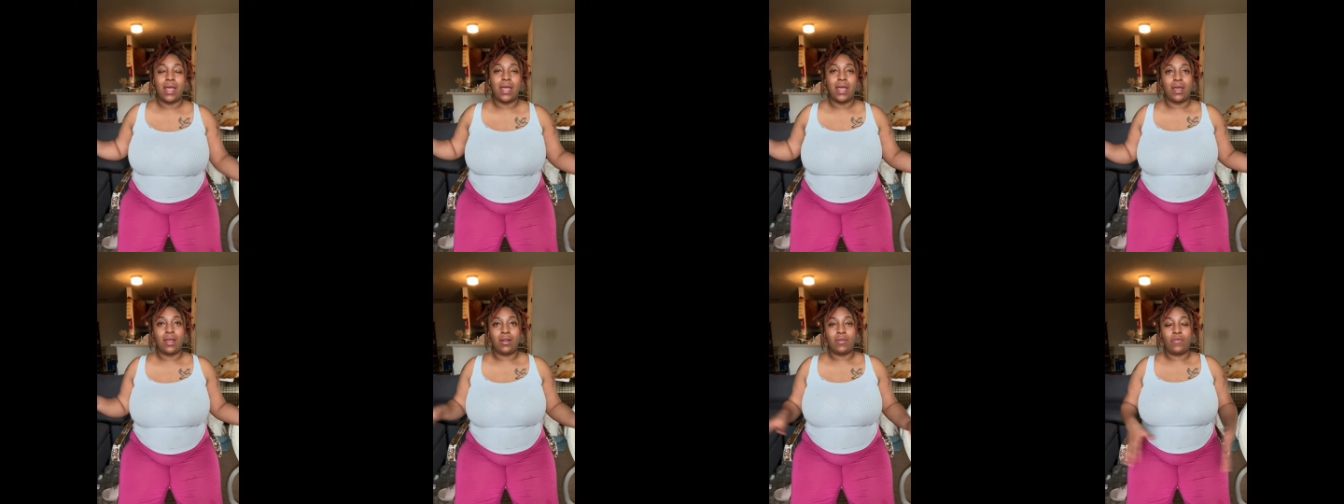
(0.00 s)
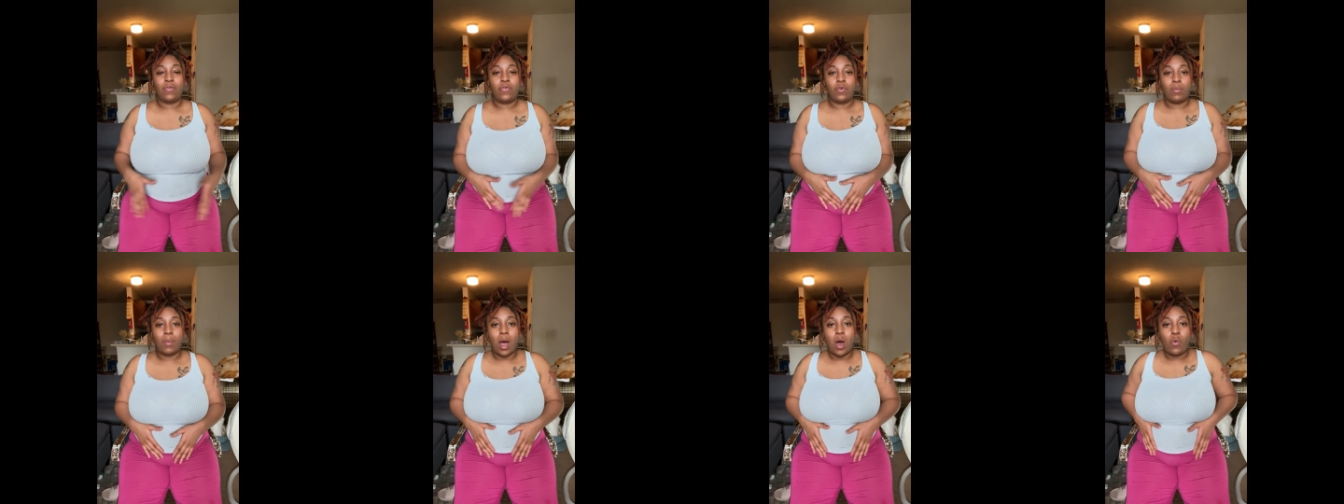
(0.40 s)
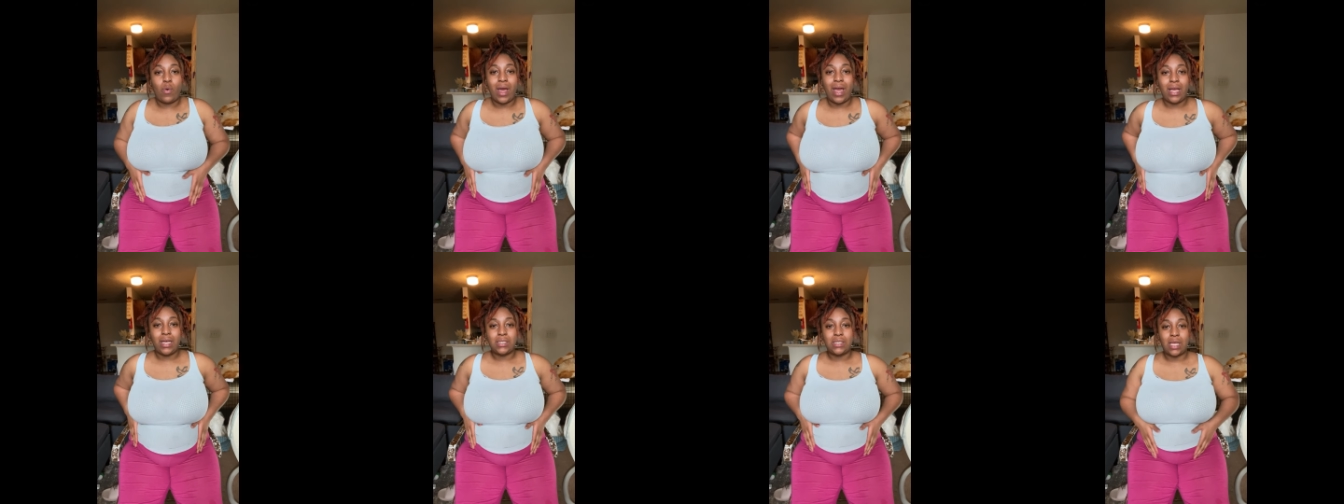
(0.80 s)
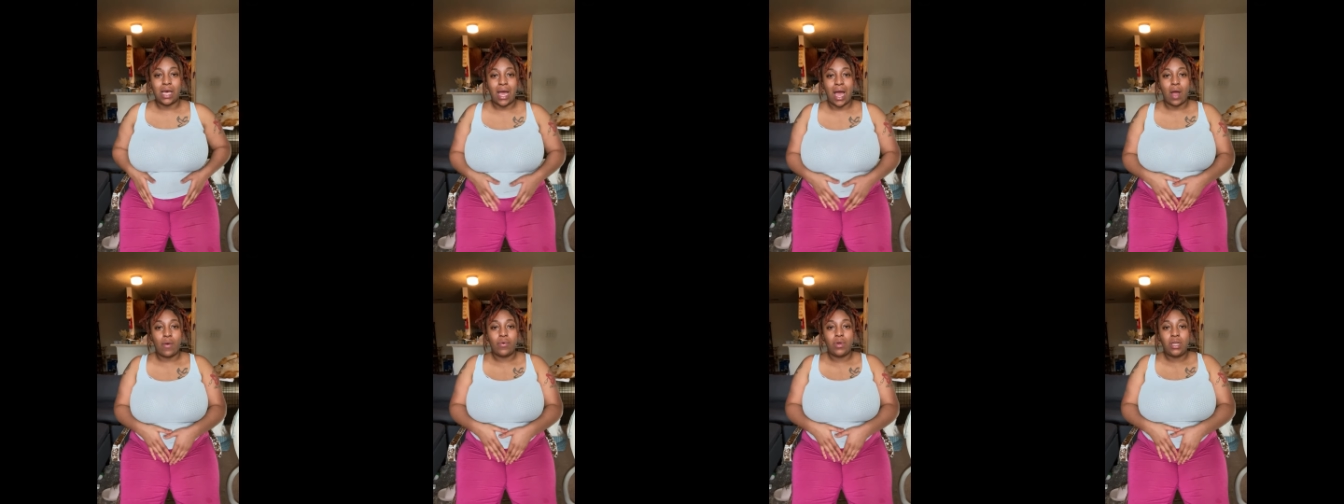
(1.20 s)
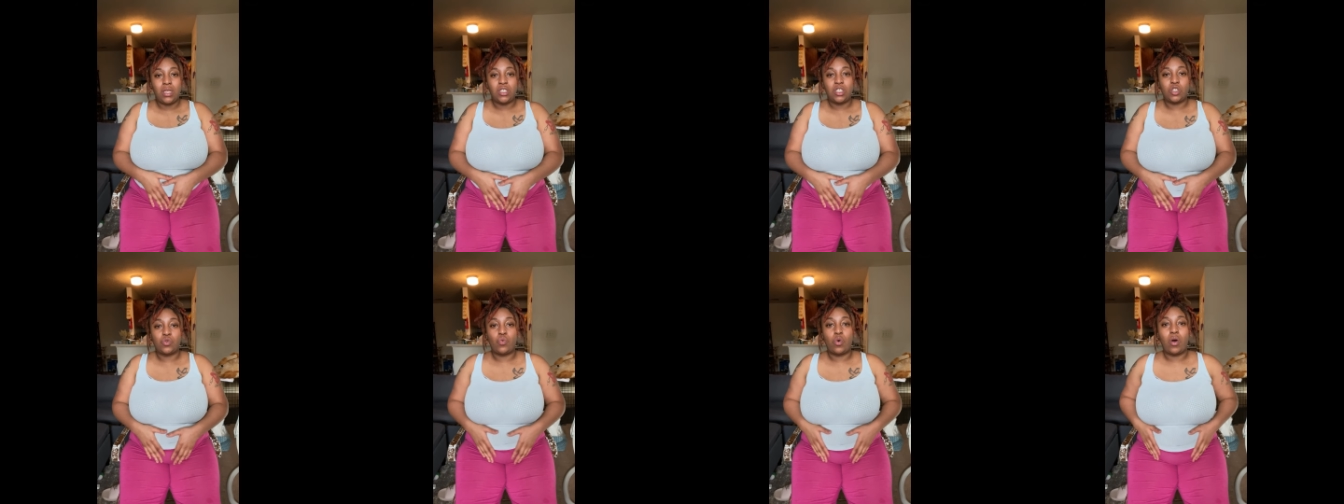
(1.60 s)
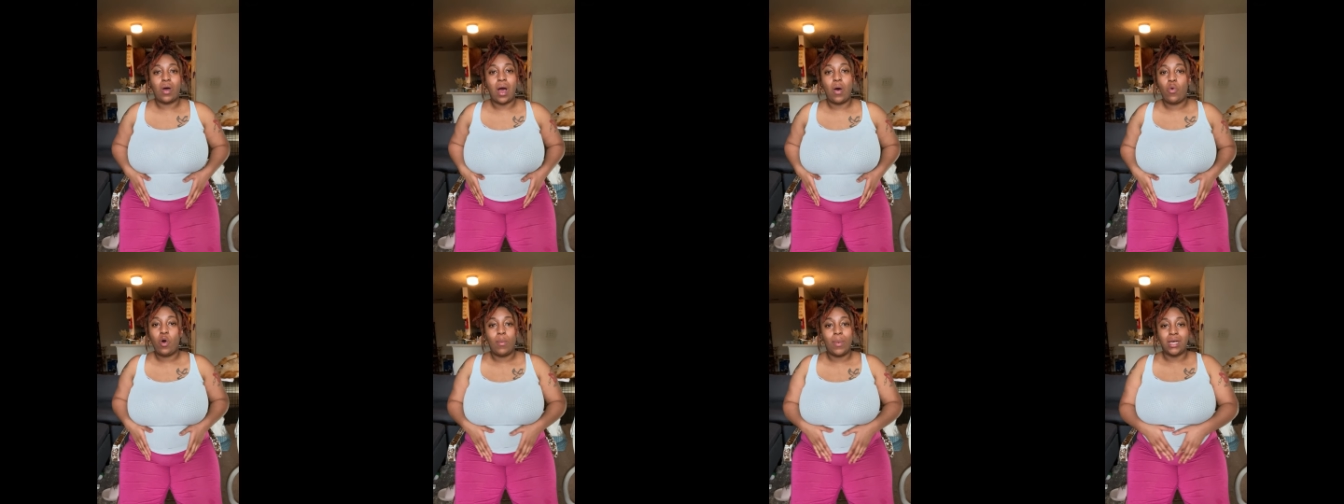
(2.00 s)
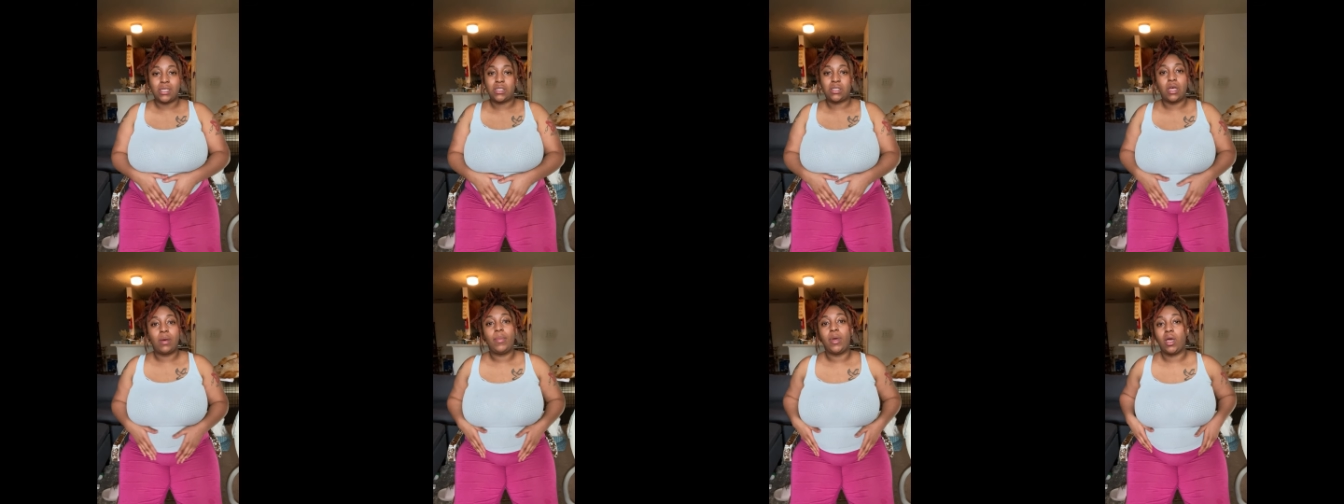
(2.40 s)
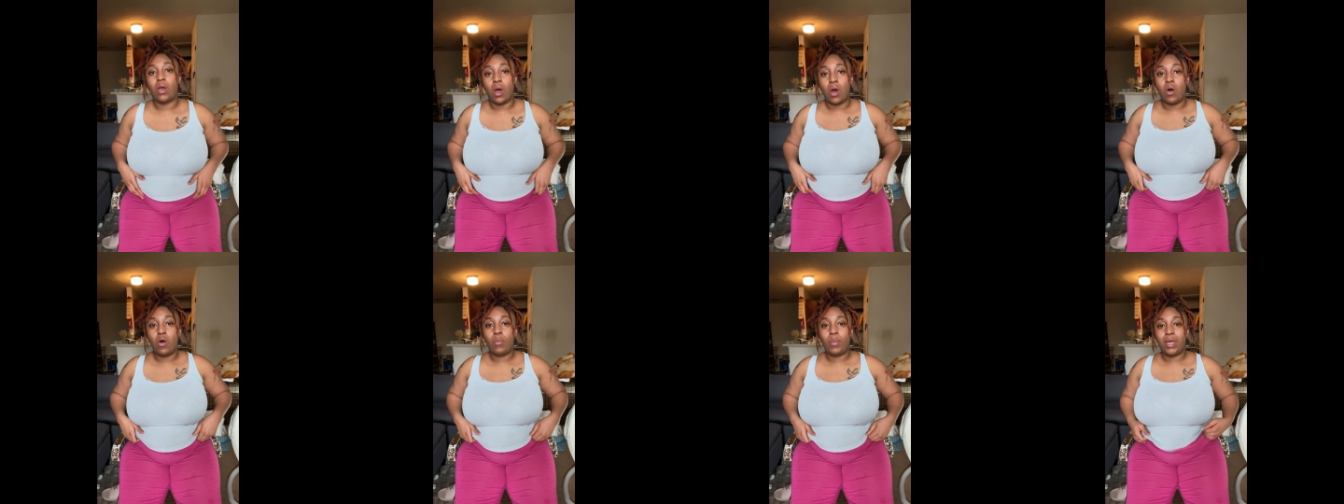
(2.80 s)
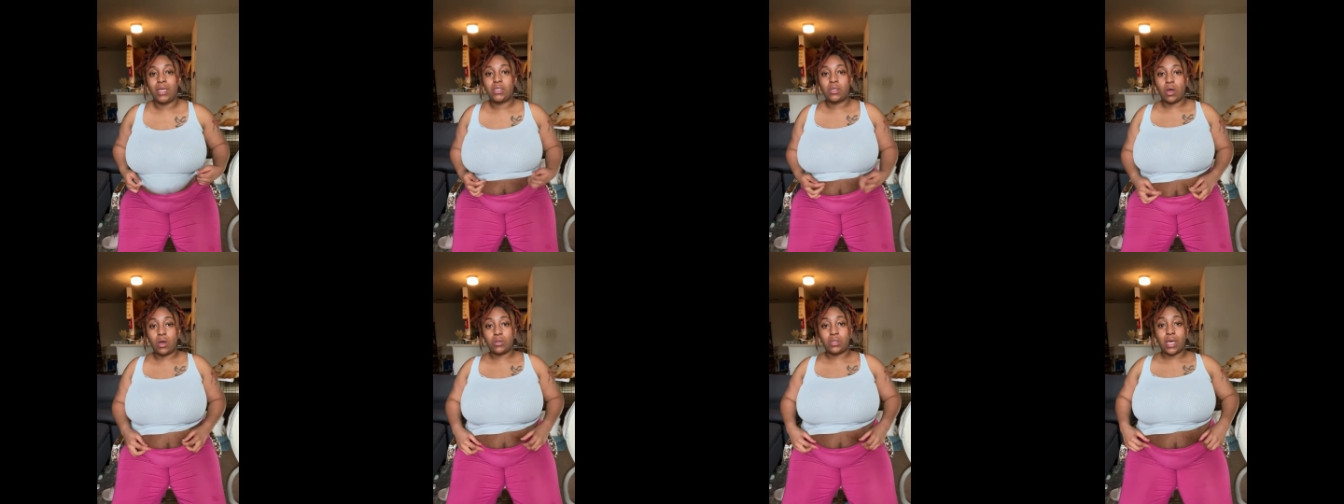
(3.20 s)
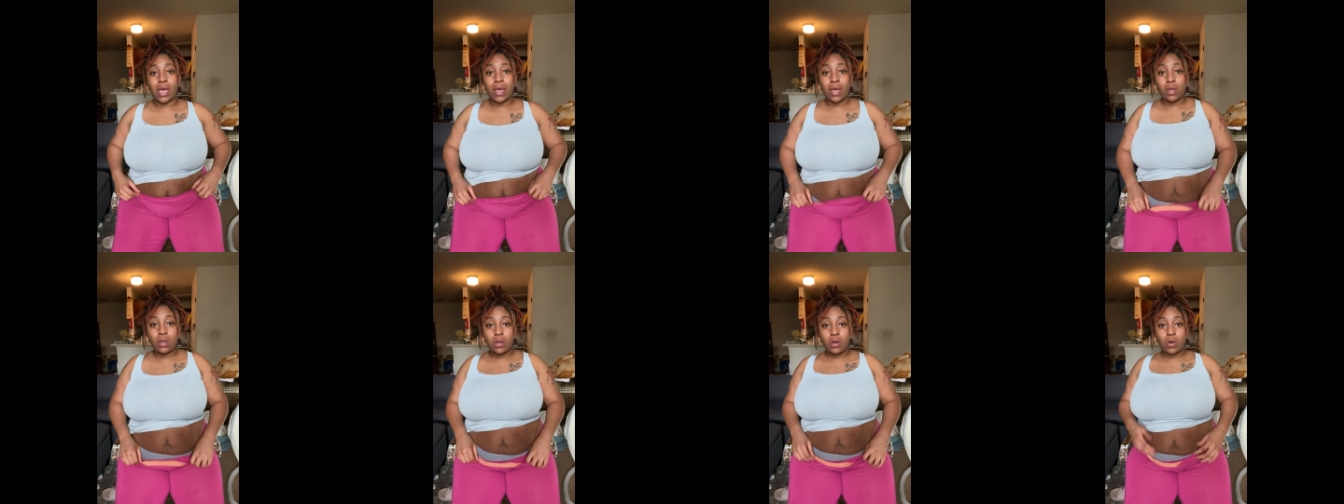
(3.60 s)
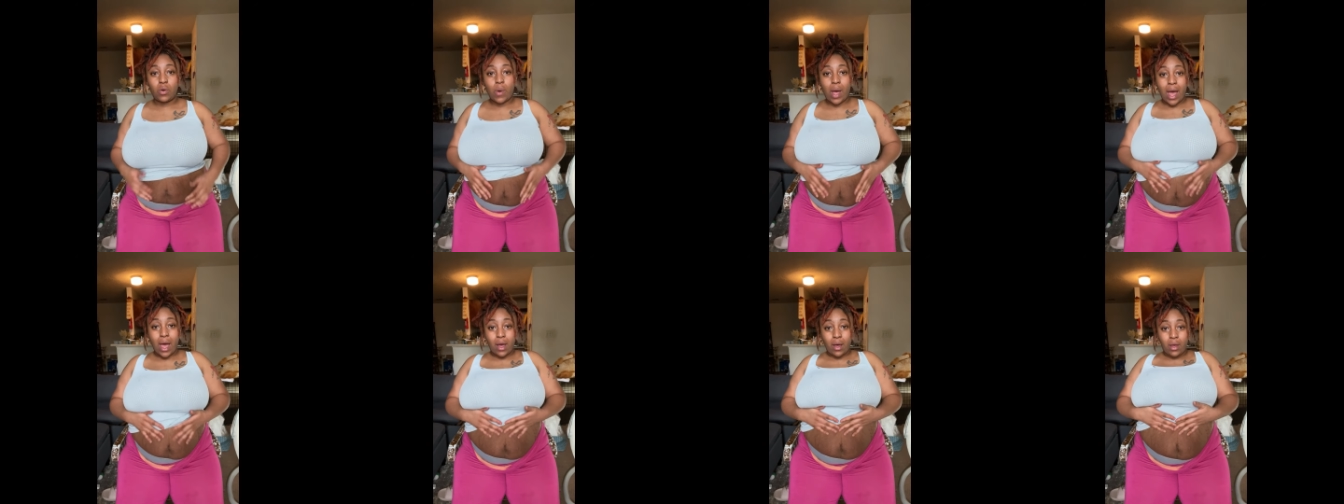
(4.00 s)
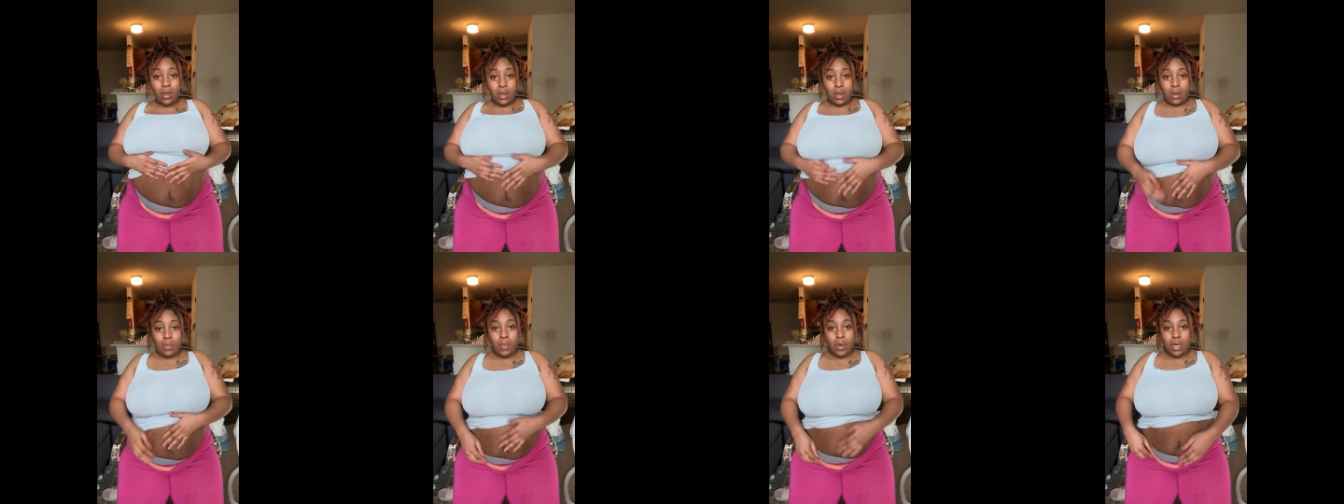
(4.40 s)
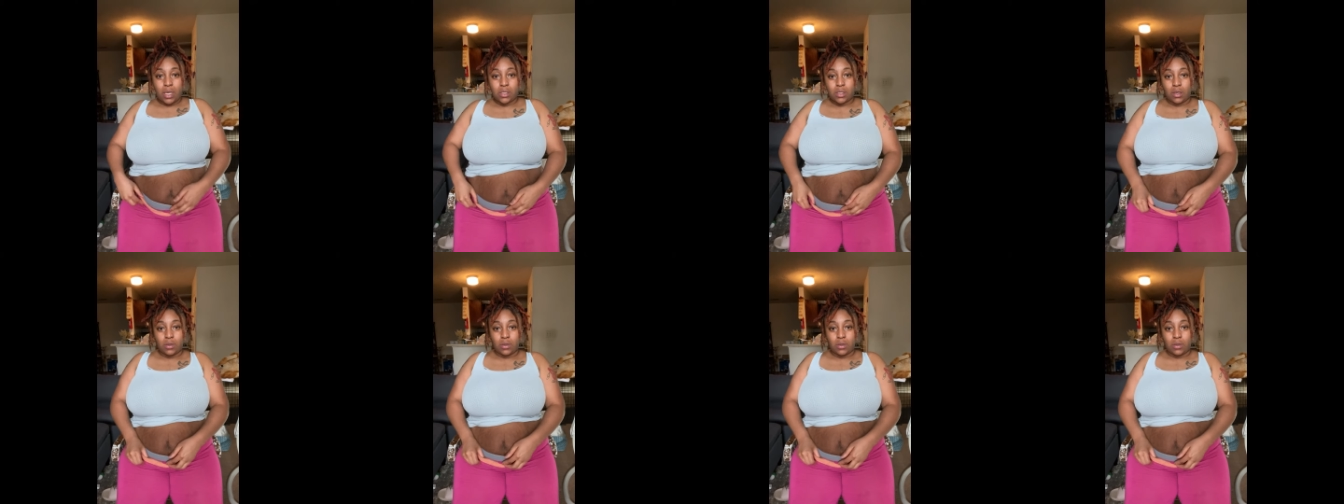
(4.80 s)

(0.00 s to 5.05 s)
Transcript: And for my waist, like I really just want, I want my stomach gone, but it's gonna take a little while because,